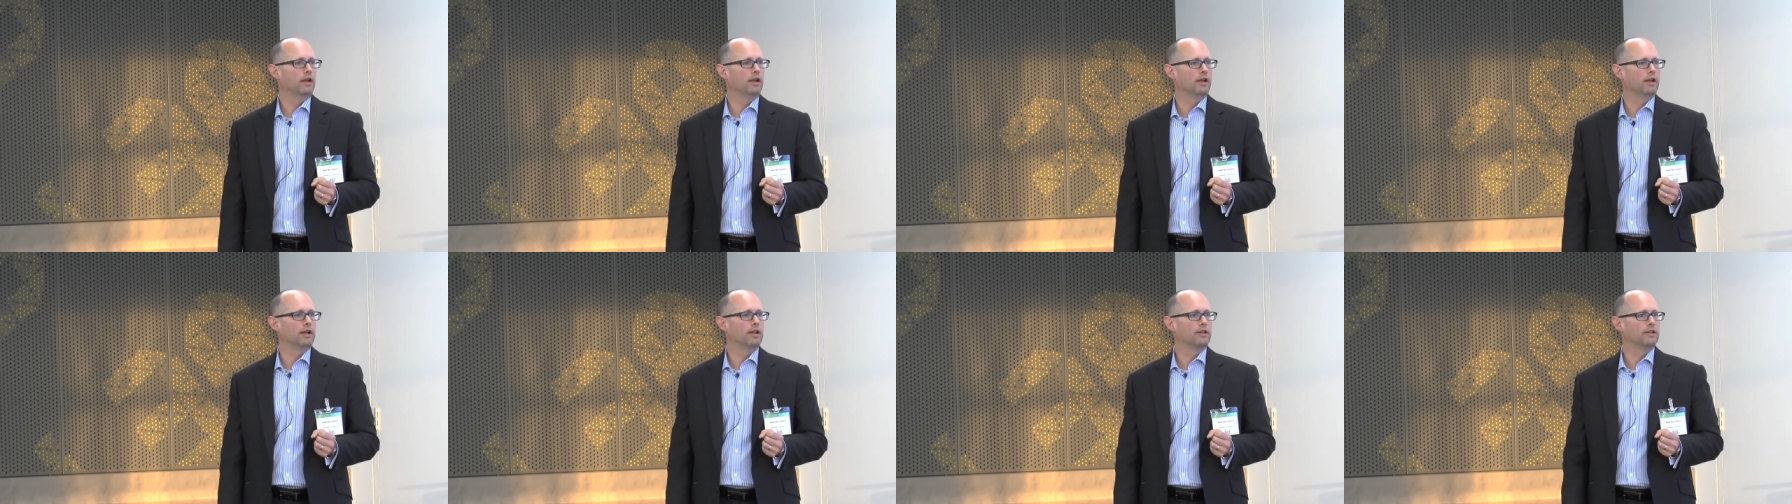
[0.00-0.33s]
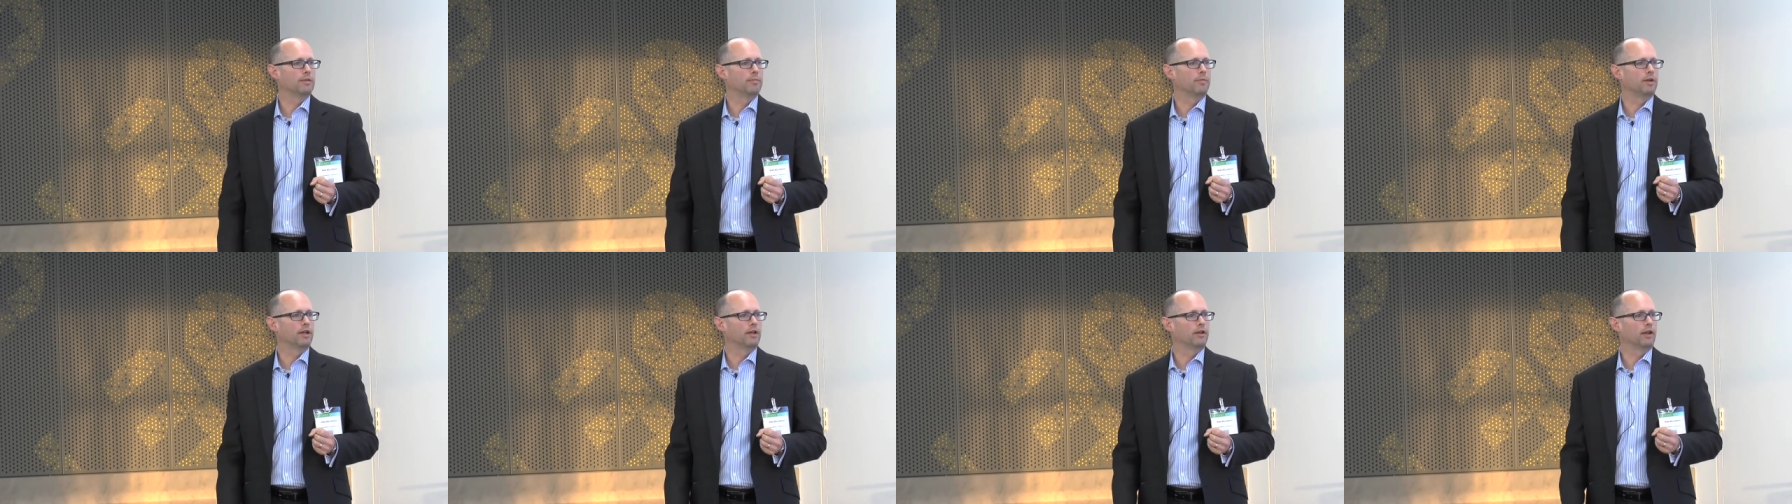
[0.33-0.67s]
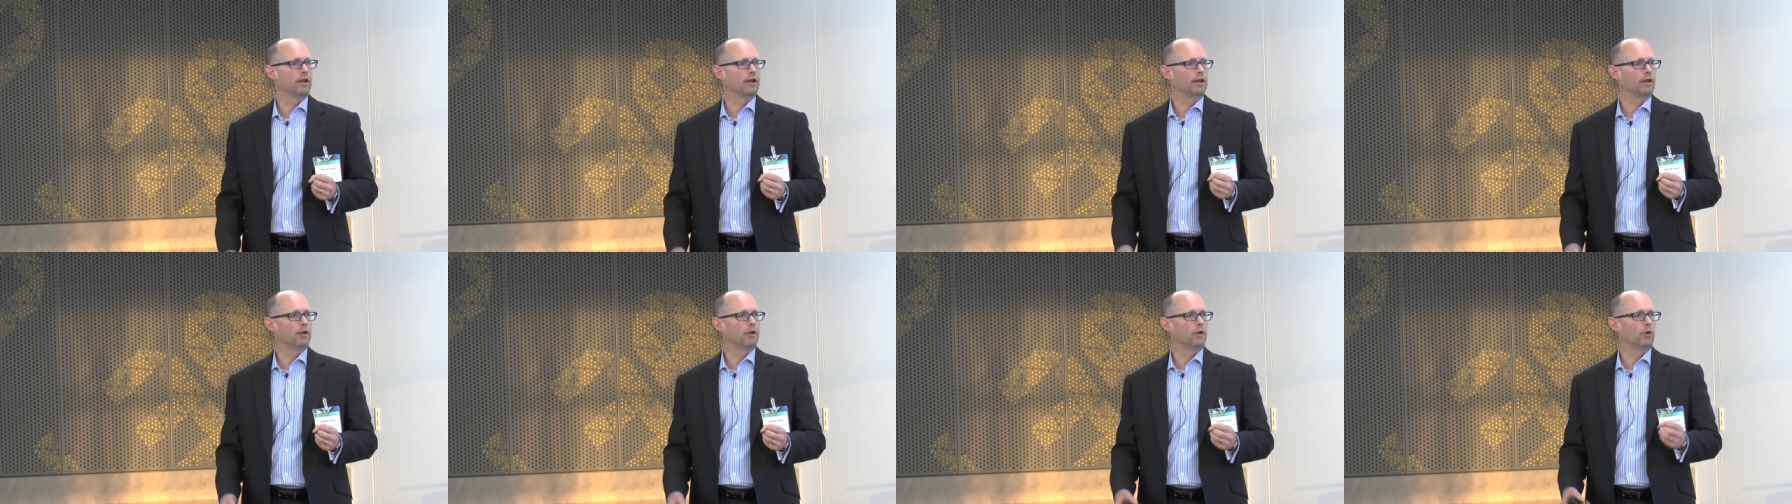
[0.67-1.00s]
it's a bit
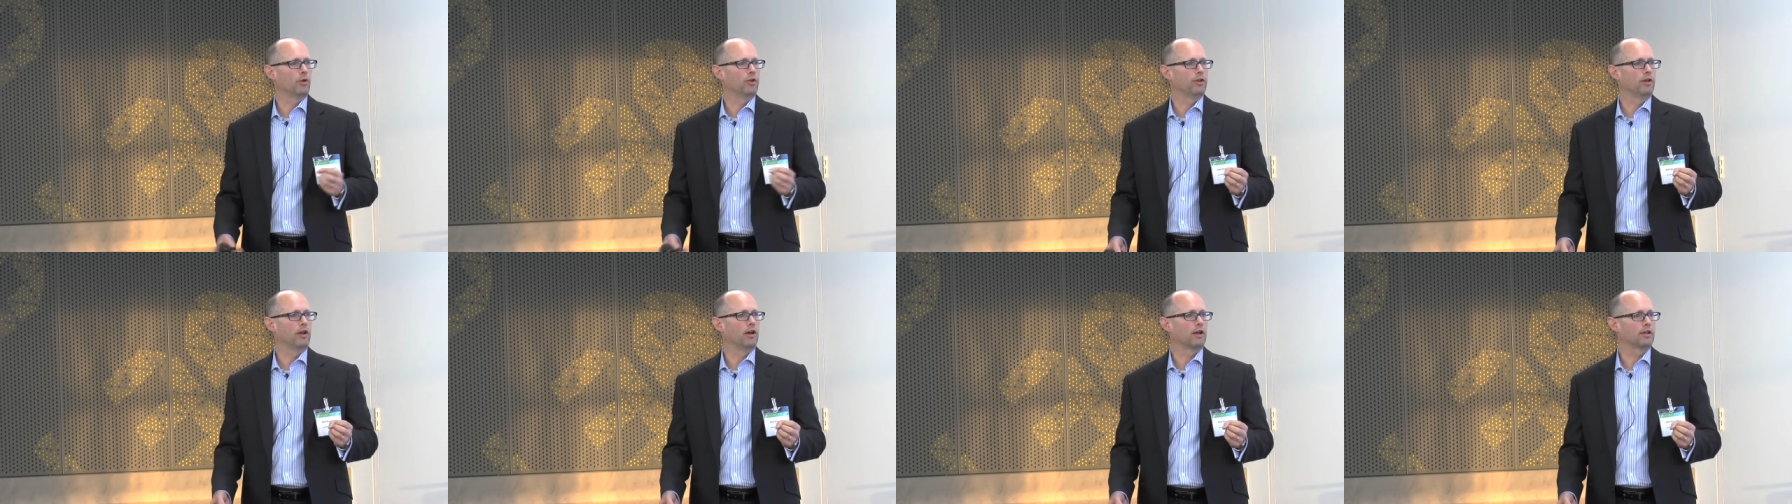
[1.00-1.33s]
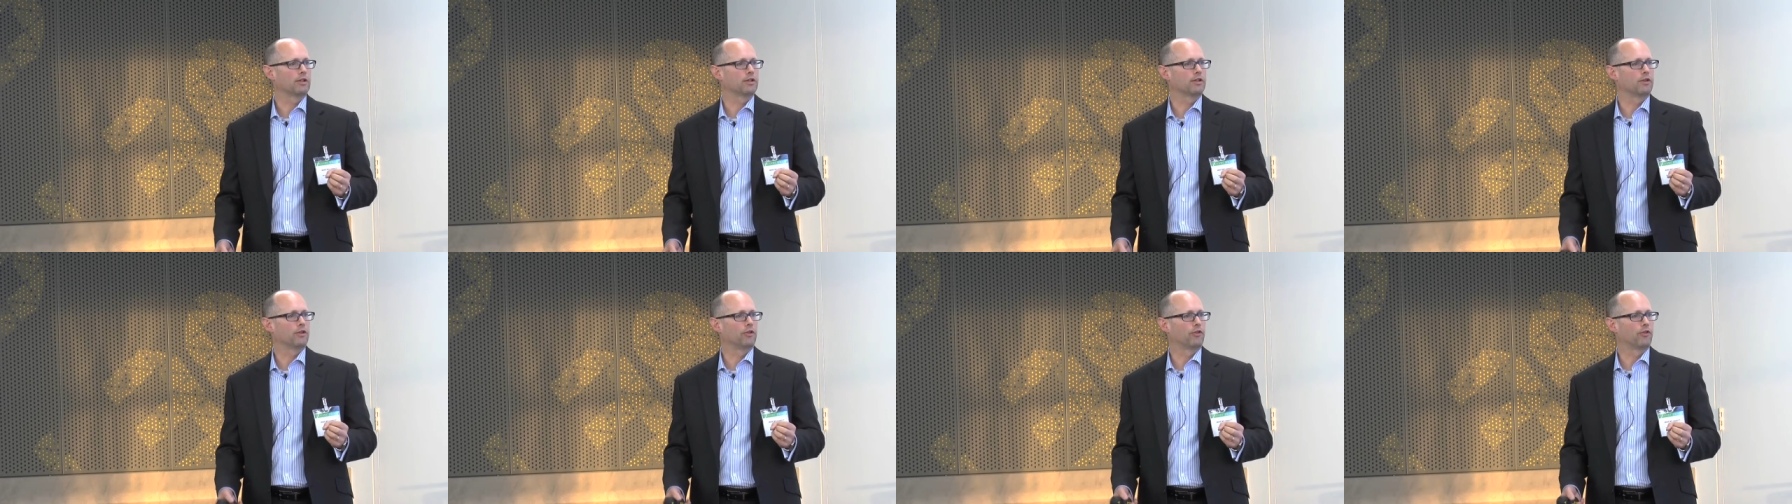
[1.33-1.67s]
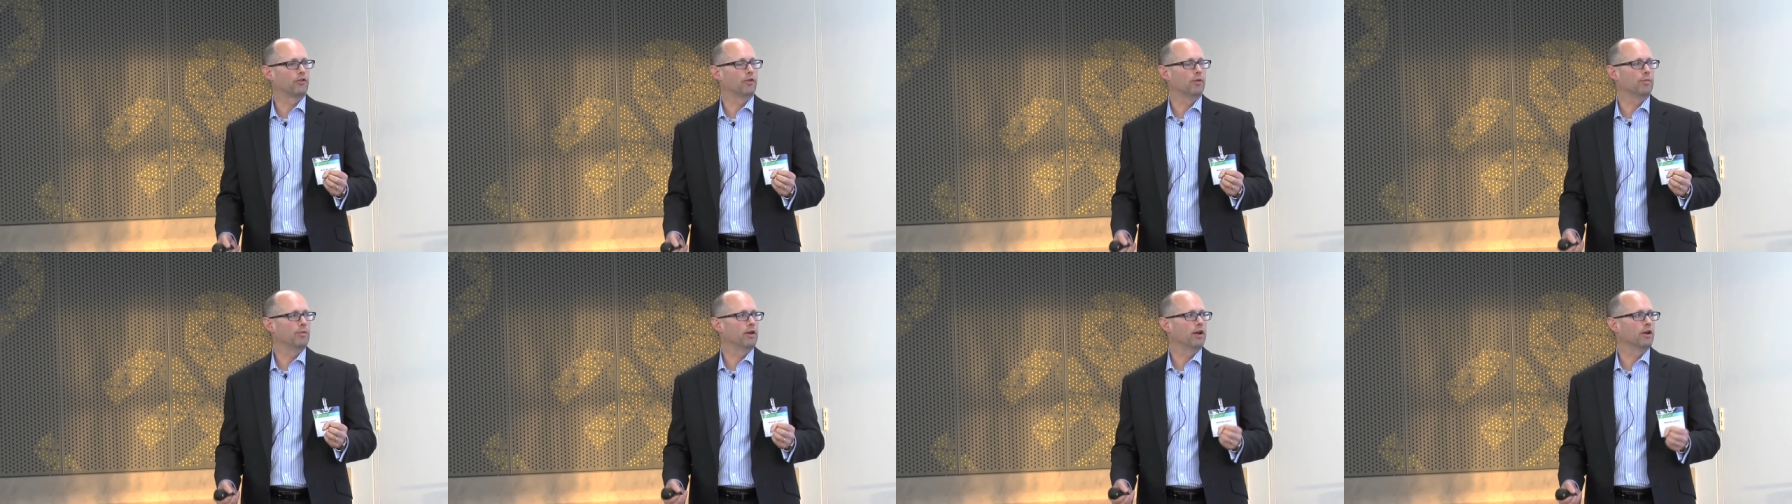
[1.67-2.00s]
like Goldilocks and the
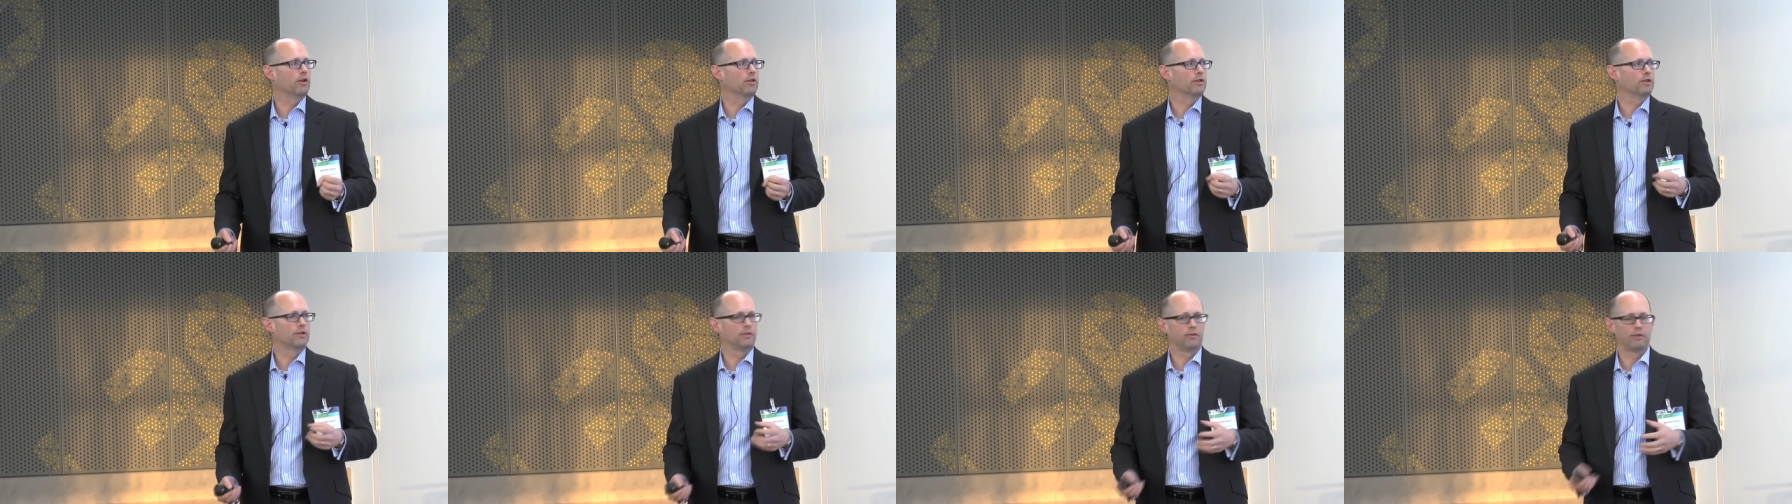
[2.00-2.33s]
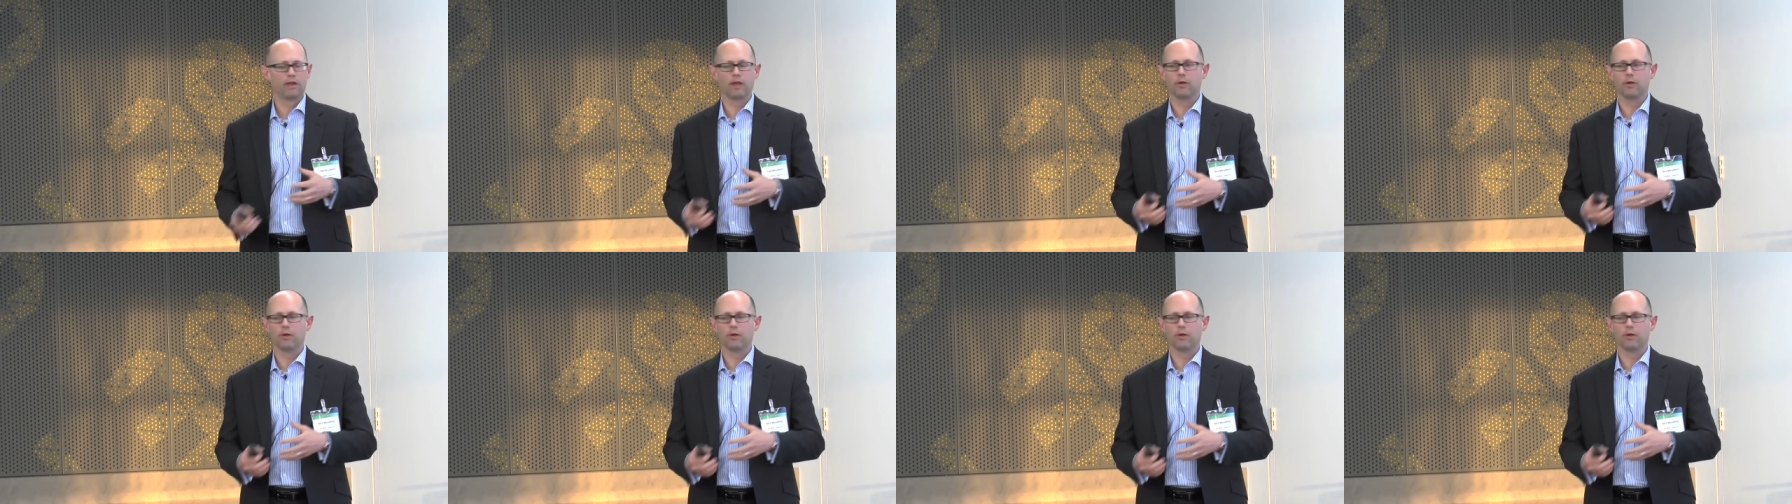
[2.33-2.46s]
Three Bears.